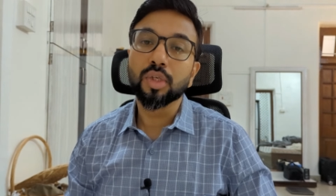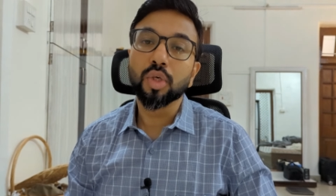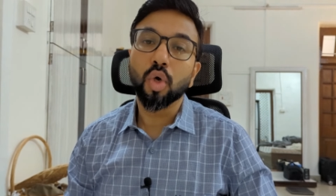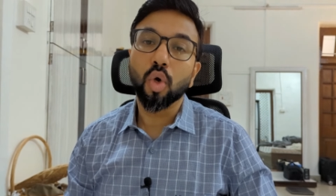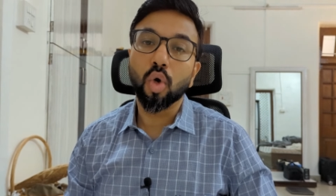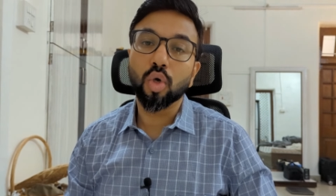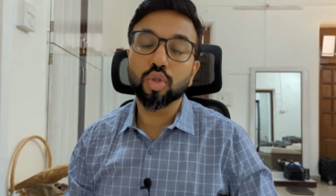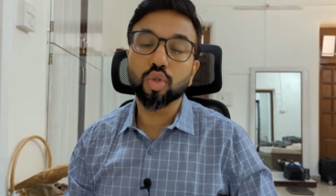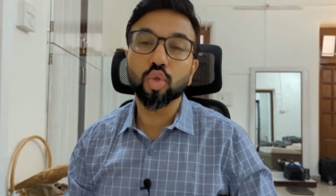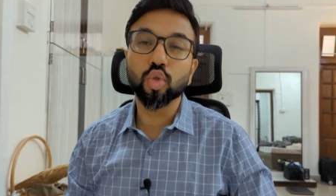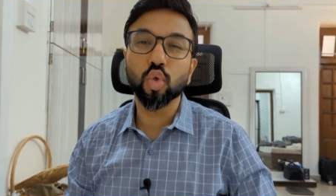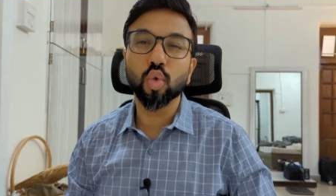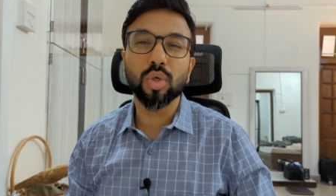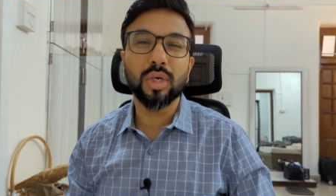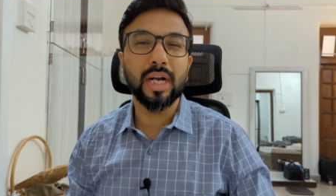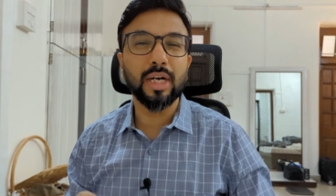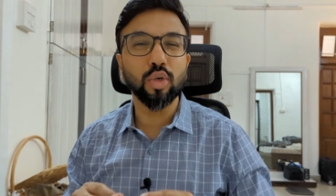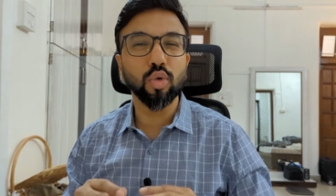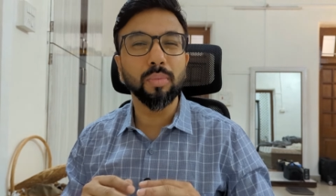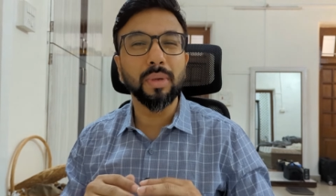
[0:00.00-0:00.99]
Also, don't
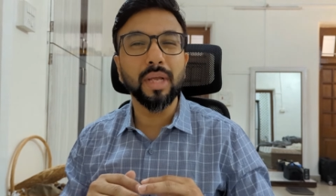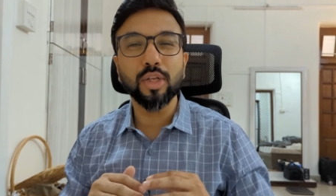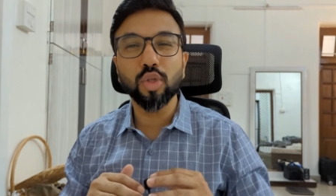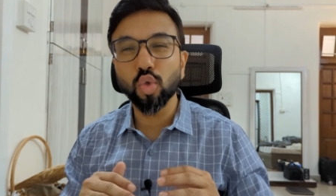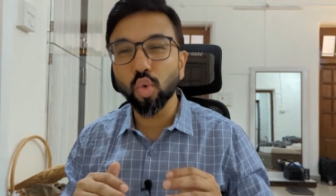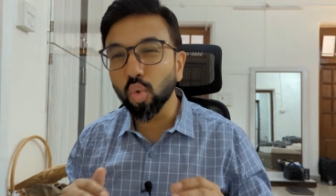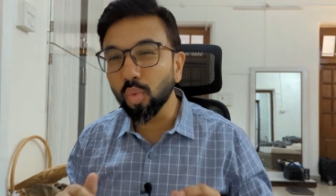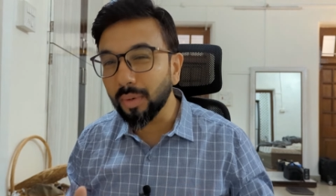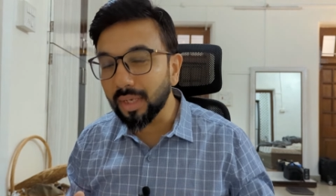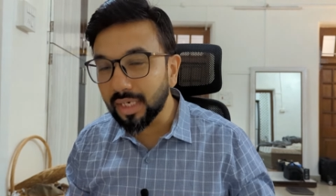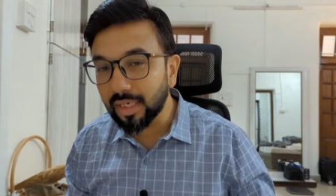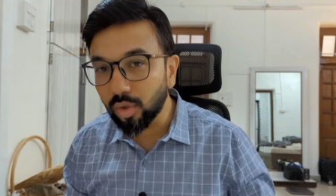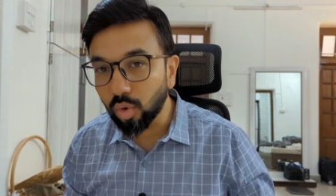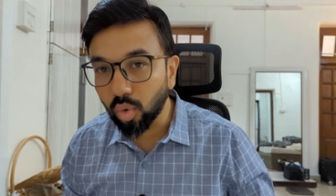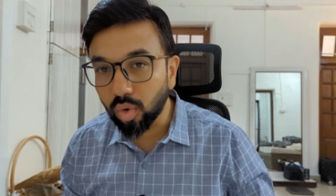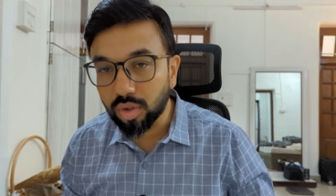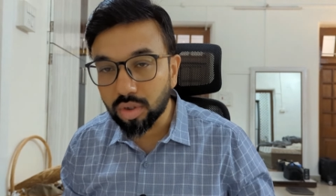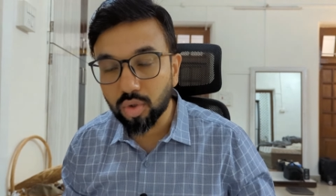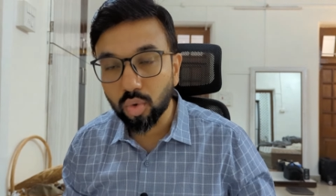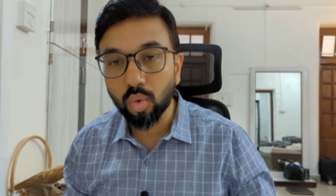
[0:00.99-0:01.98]
try to make too many
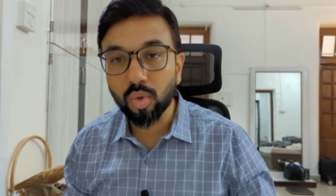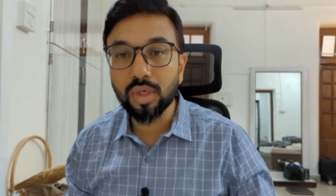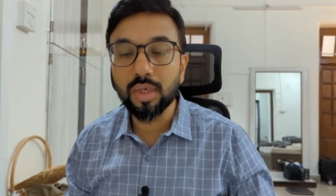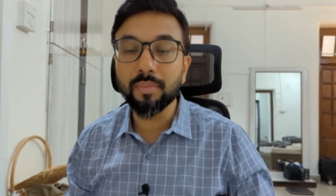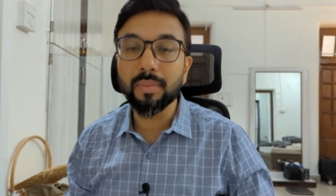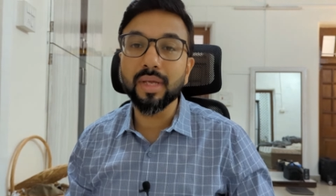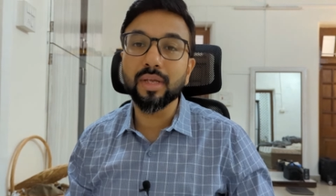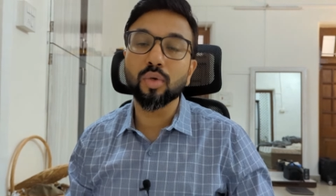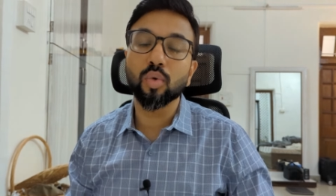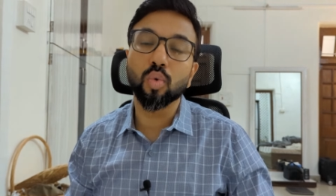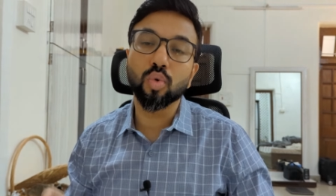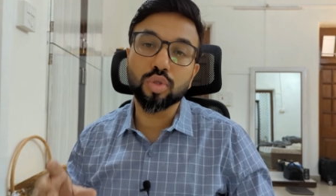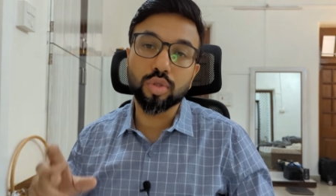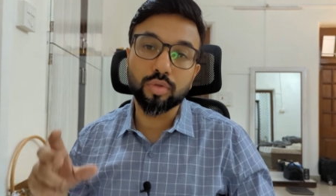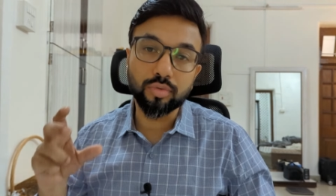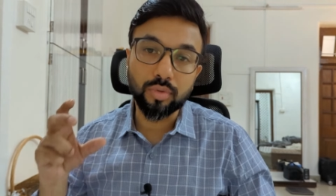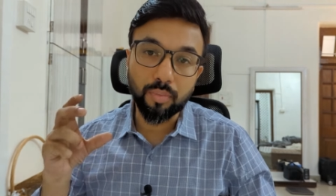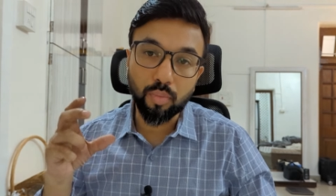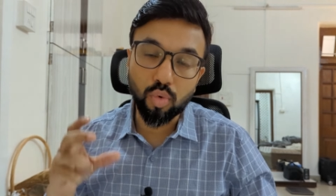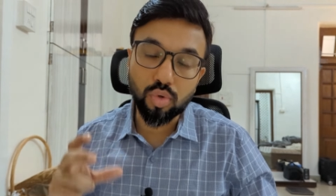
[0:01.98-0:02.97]
notes, only make notes of
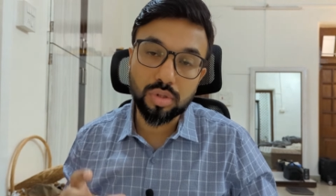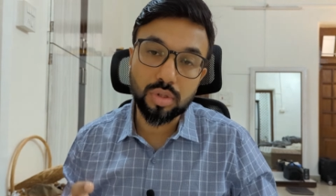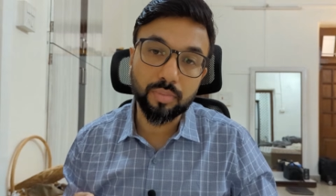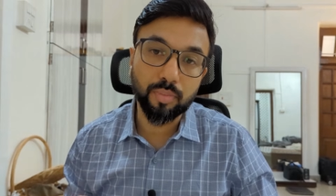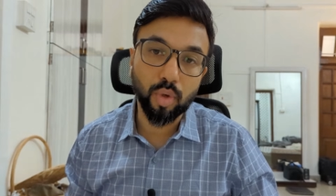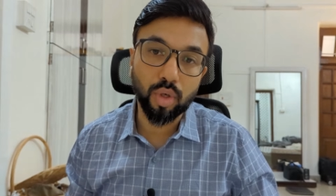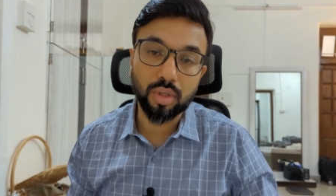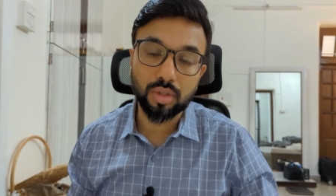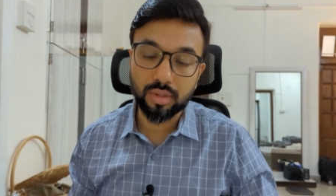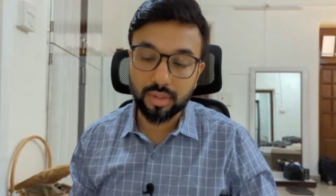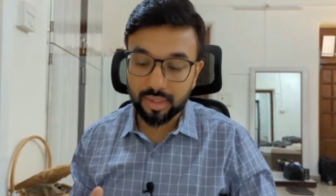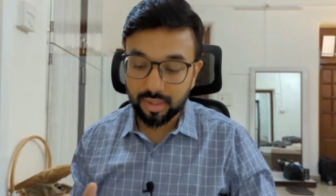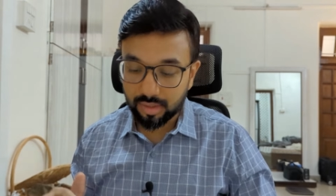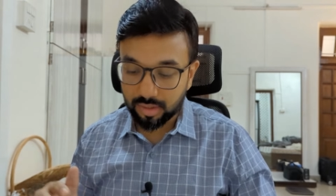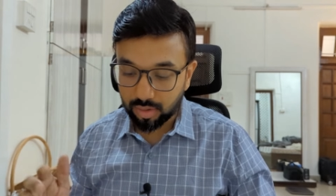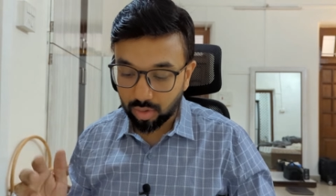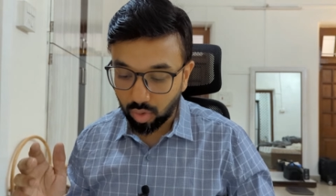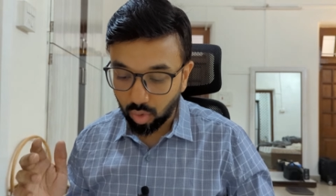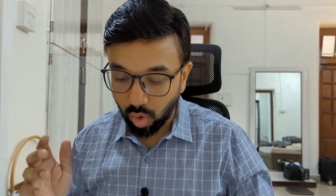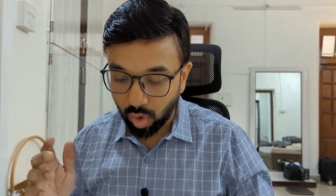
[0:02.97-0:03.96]
the most important
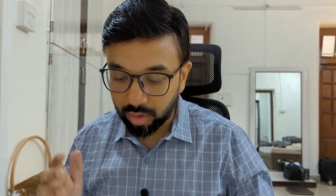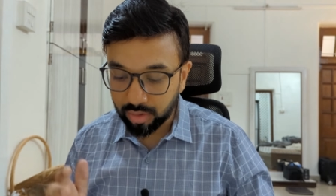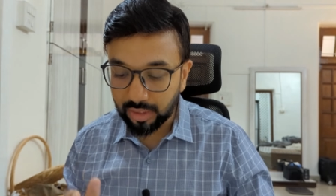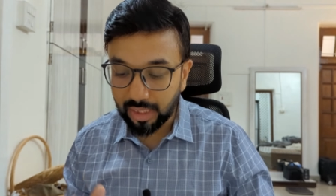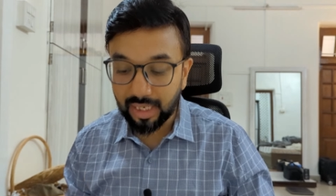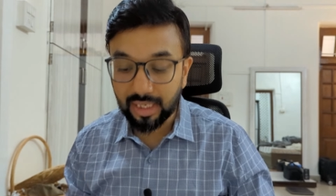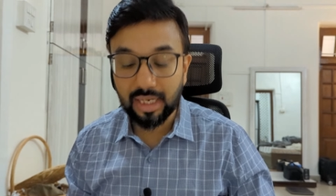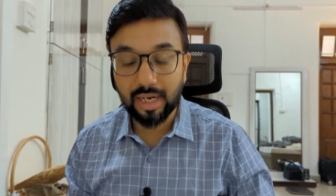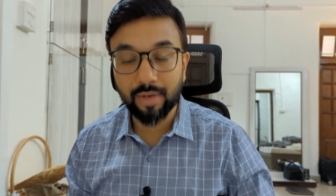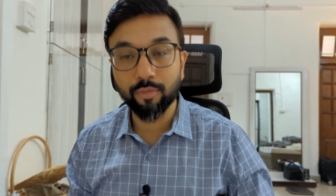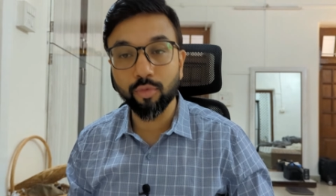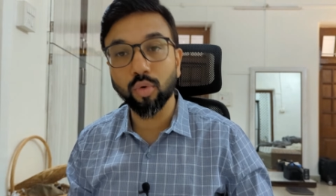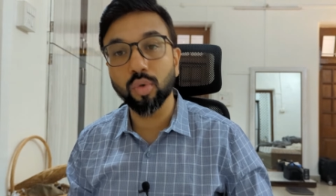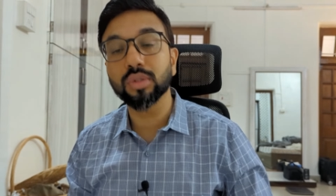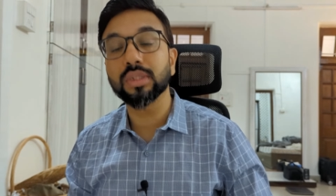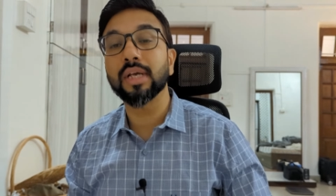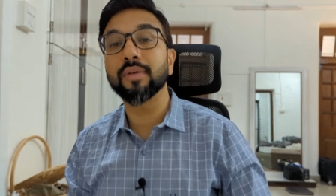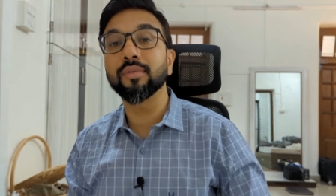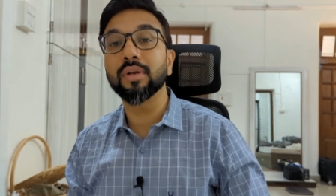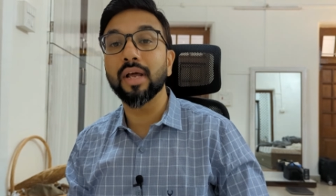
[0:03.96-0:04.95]
things. On that, of course,
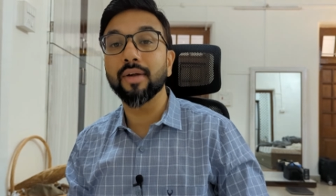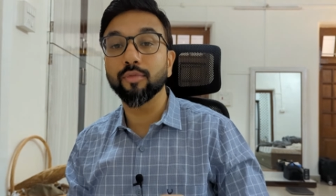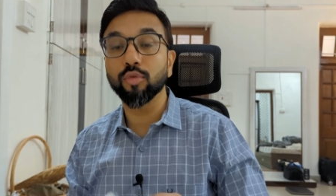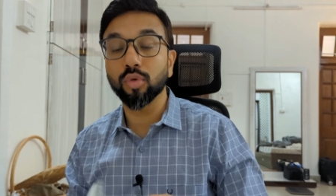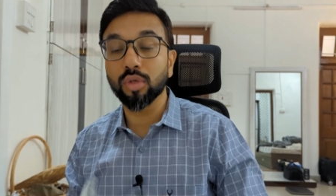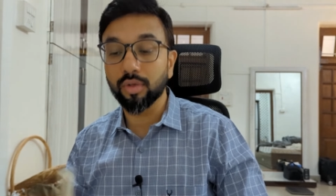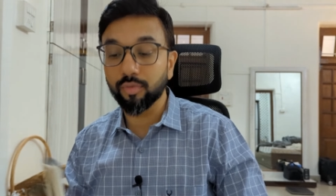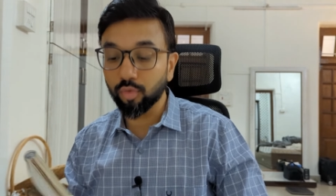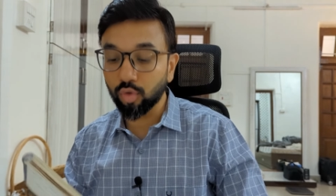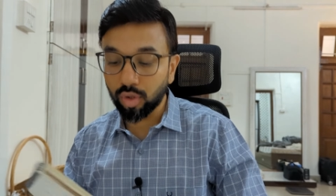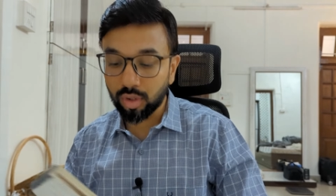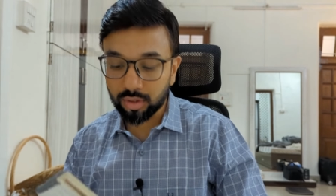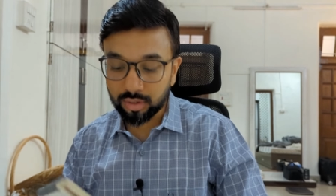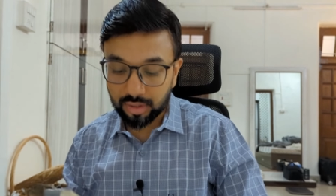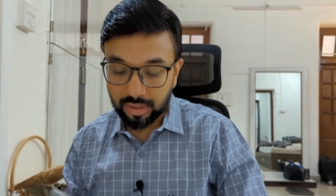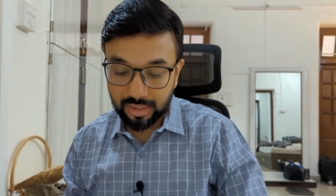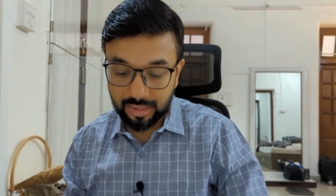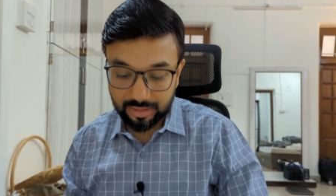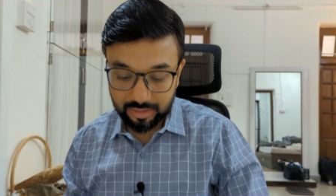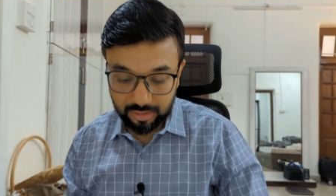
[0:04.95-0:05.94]
I will have to give you another
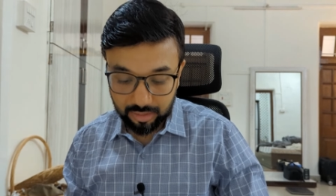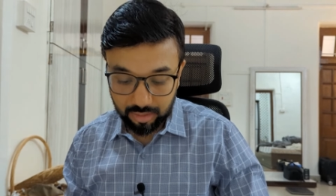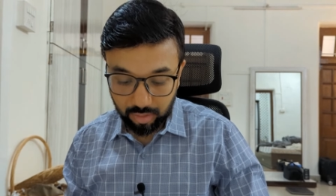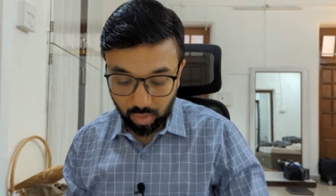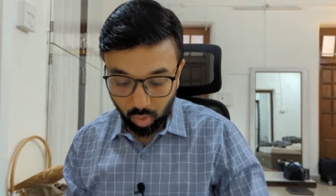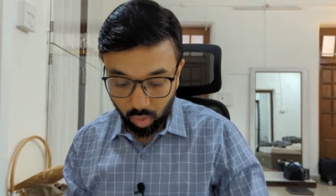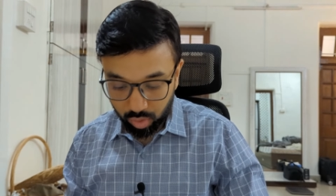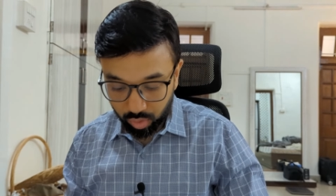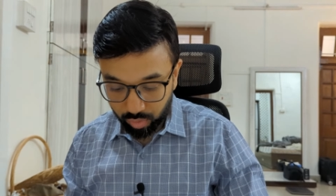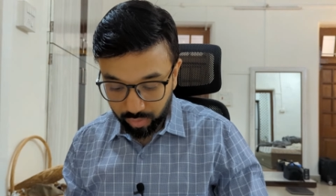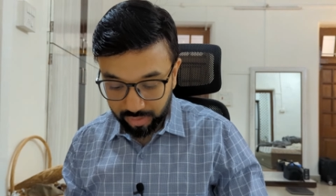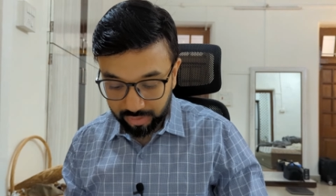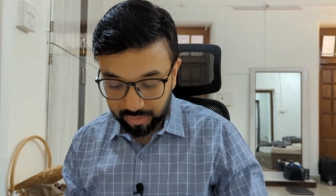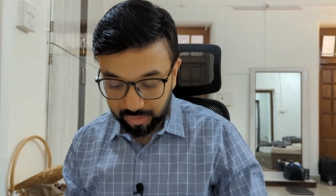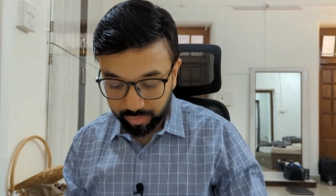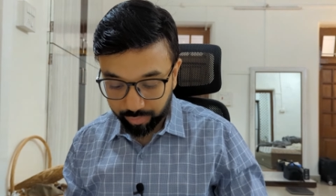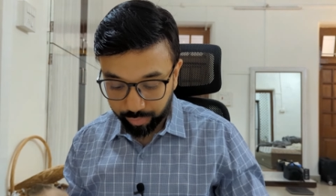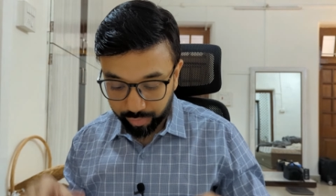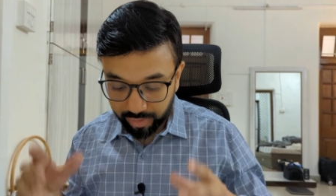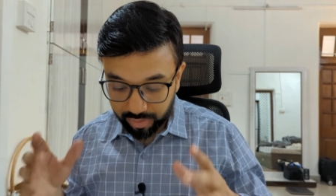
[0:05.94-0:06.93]
lesson altogether
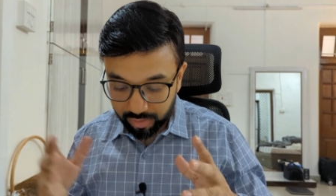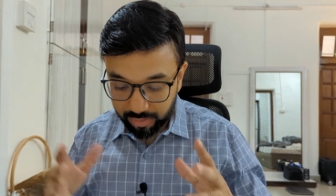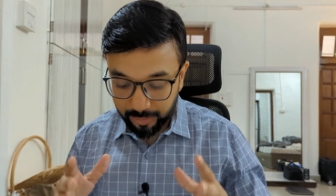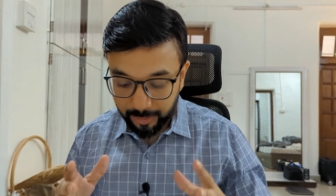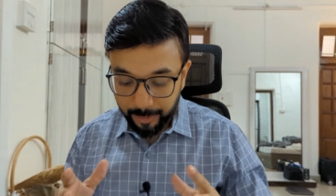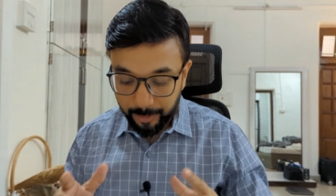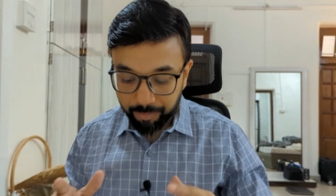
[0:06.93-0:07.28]
different.